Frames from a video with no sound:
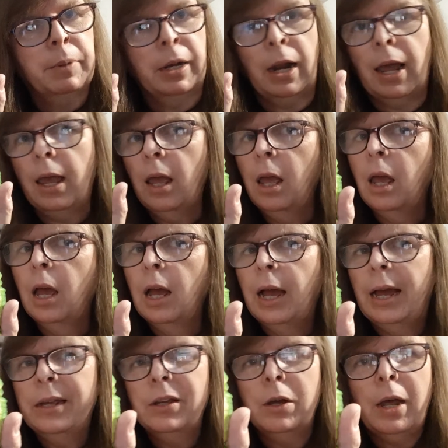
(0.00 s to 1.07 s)
But
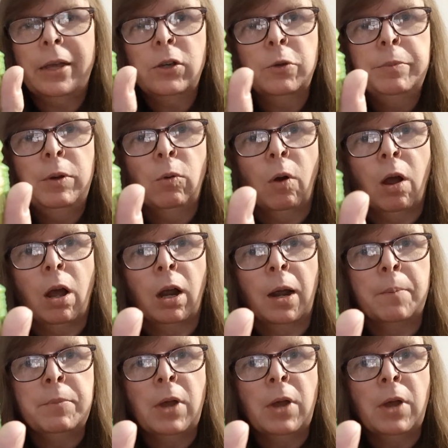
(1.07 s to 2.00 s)
I could be wrong.